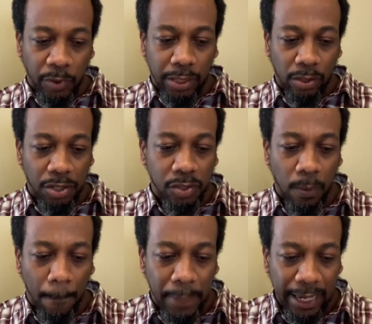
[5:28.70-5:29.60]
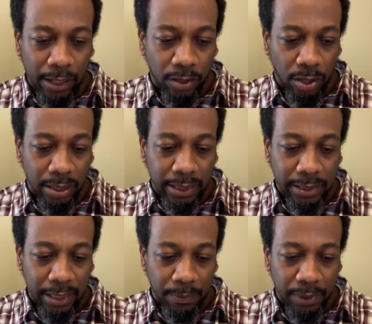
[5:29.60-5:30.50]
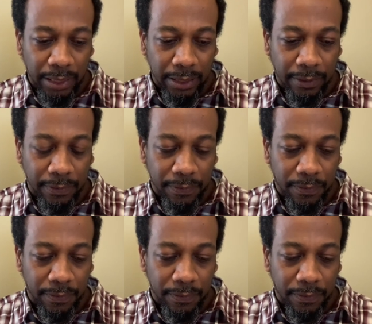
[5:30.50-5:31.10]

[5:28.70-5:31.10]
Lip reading: also backlog this, I believe,